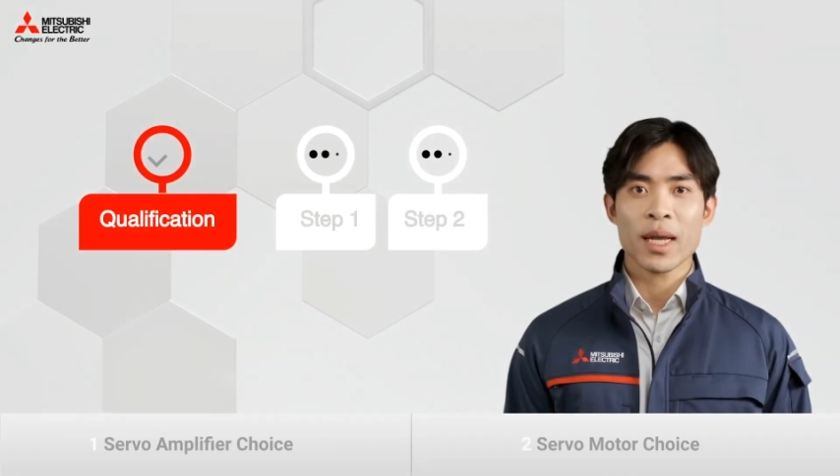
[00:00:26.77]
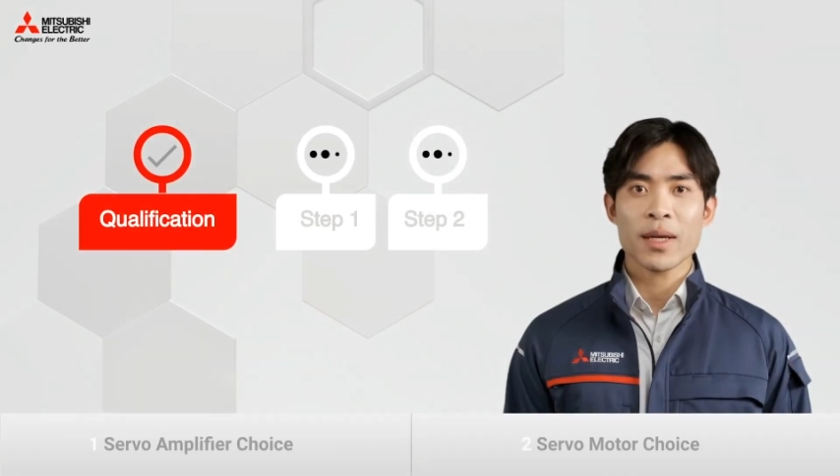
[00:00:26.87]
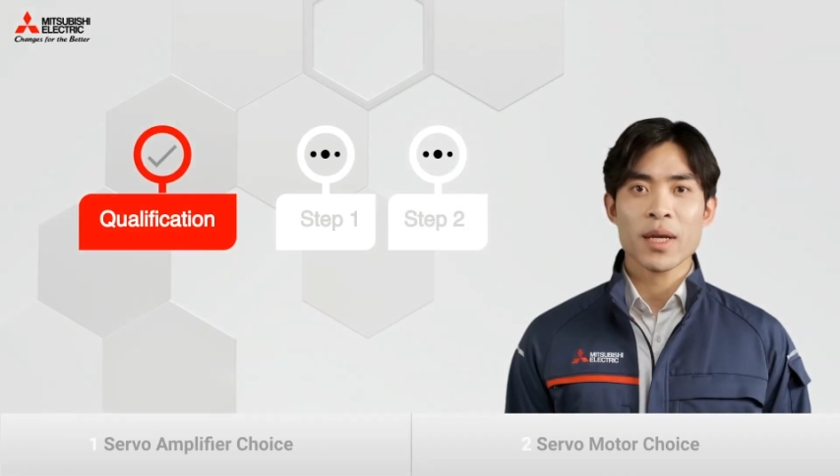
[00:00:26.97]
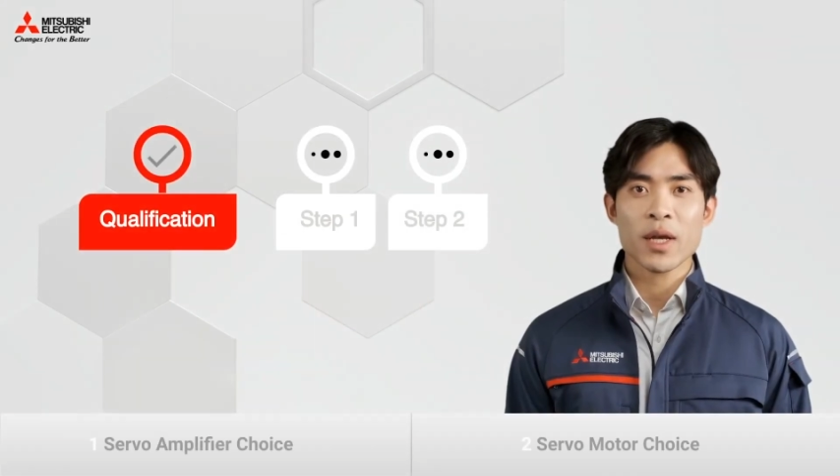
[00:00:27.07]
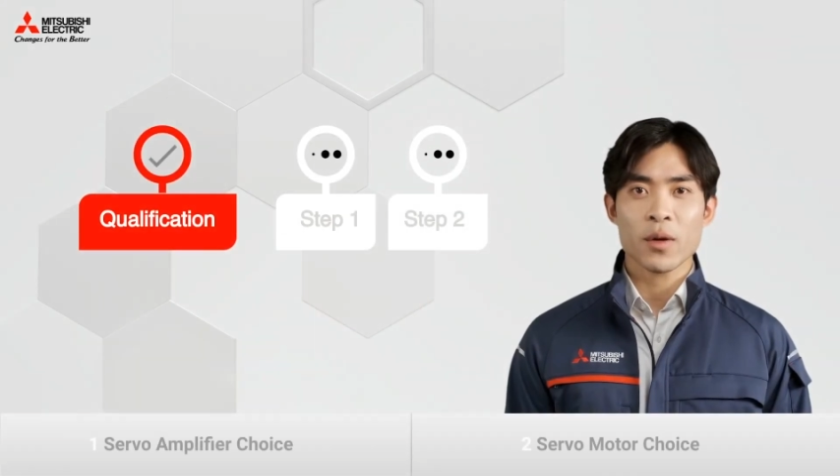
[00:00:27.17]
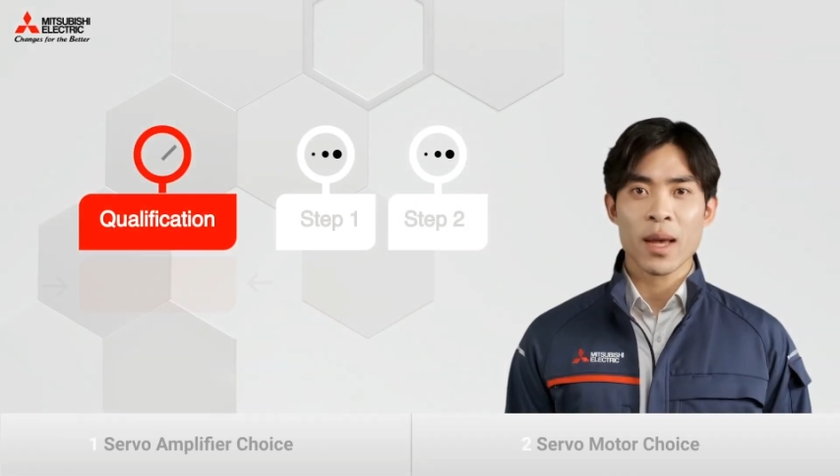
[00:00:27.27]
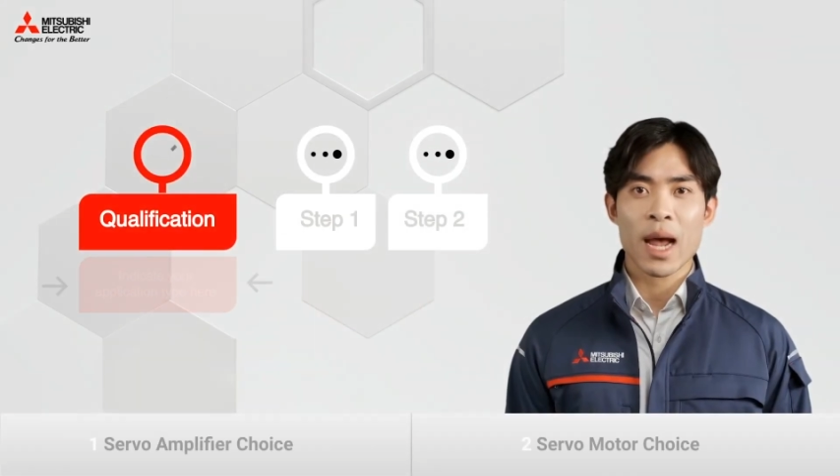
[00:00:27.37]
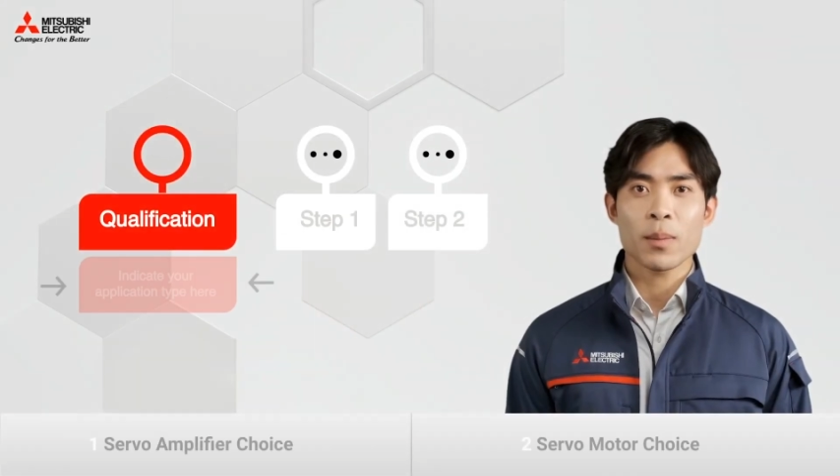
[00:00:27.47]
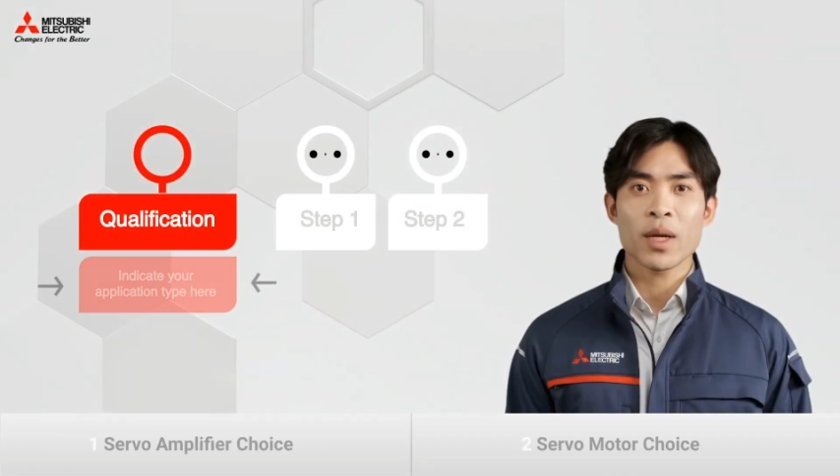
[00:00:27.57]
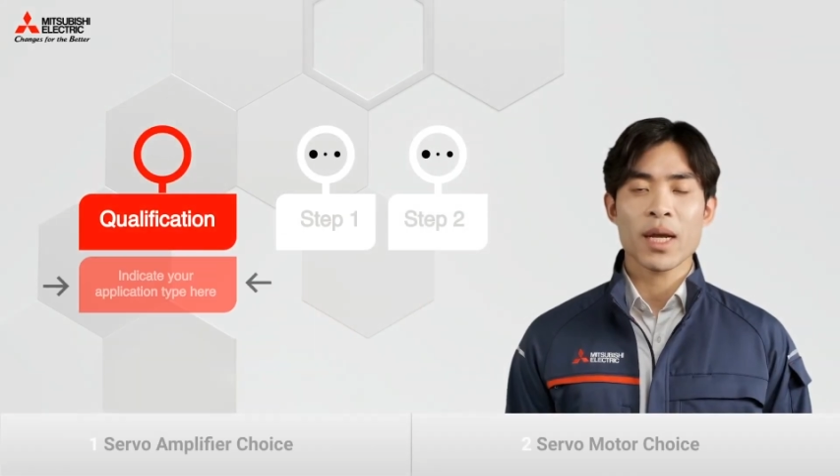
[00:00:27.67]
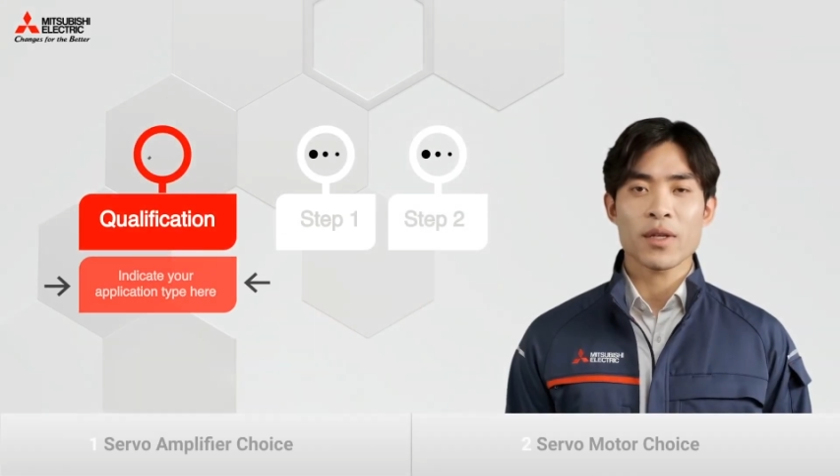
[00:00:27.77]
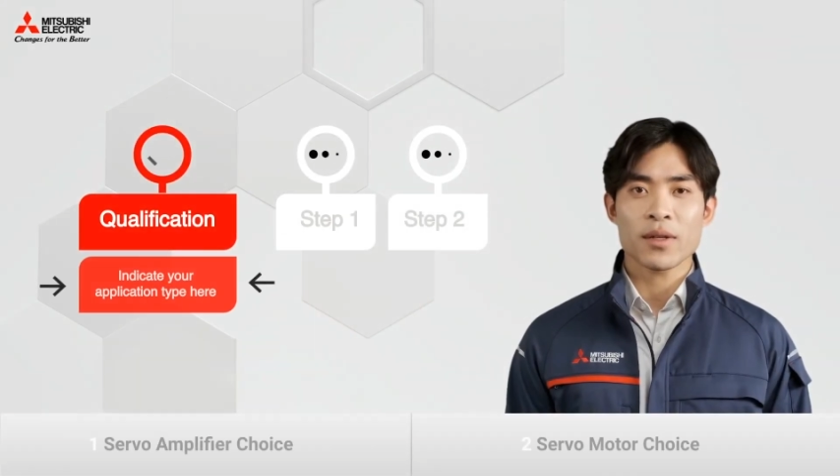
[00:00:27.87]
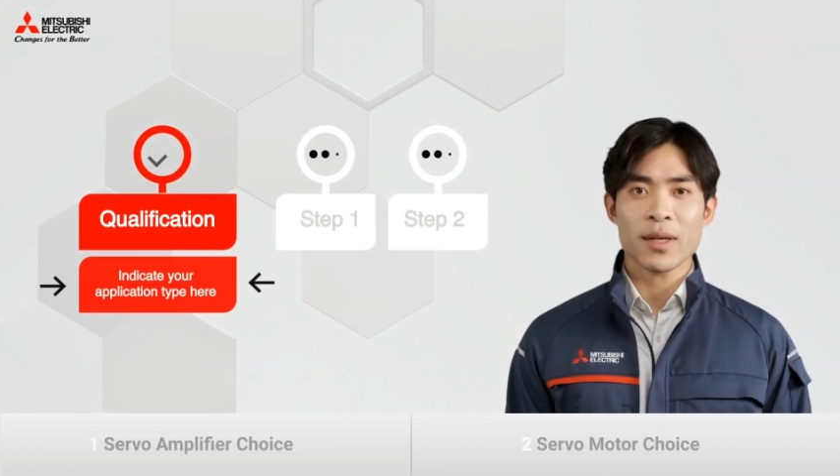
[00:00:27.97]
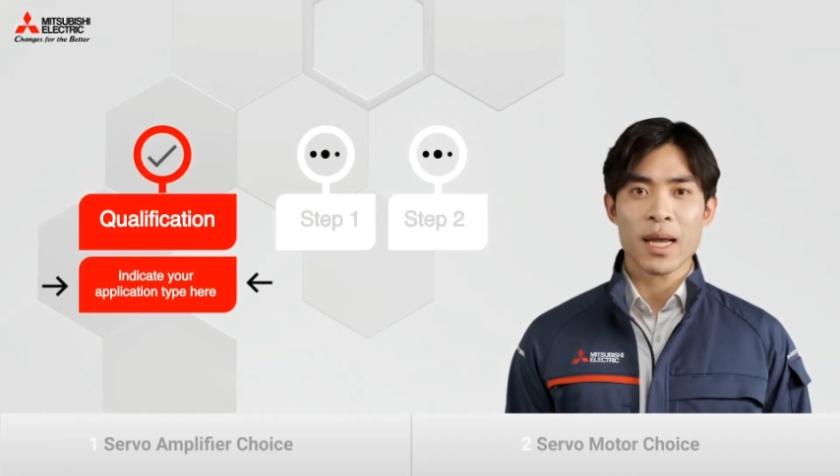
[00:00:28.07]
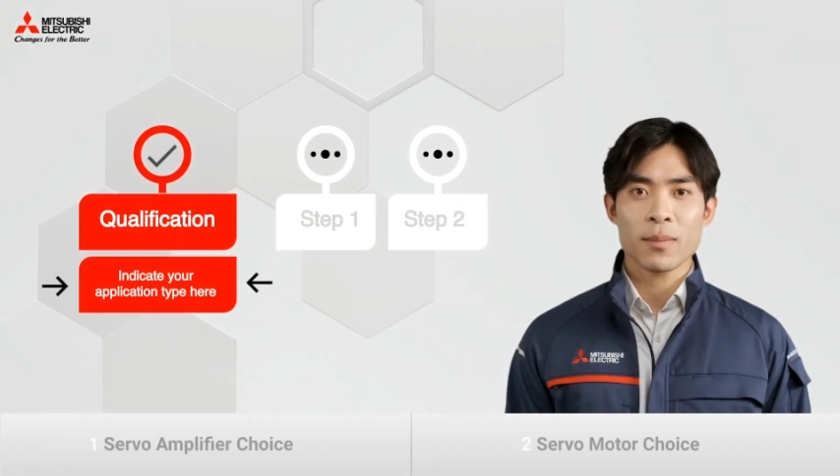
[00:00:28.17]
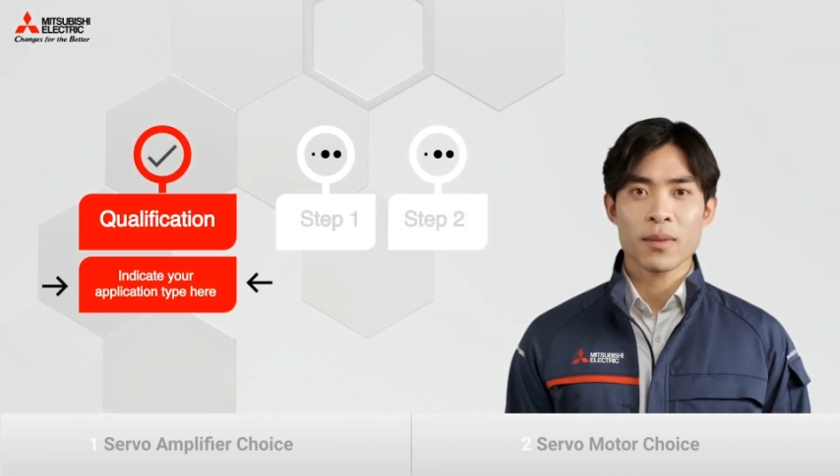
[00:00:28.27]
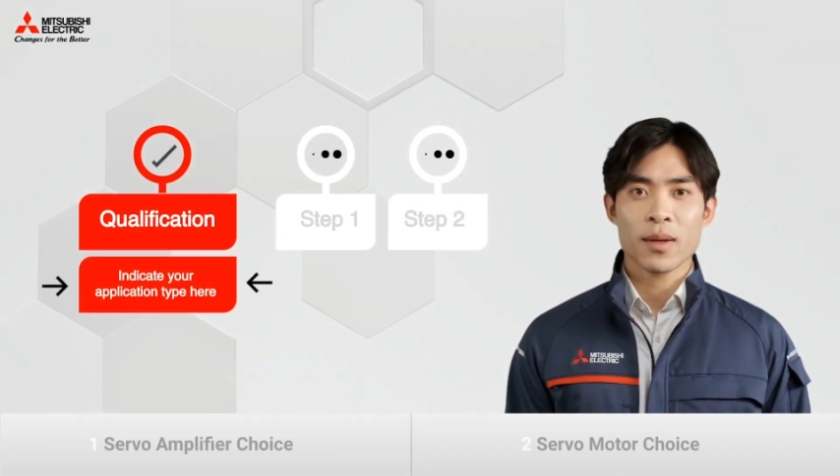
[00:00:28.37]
indicate your application type,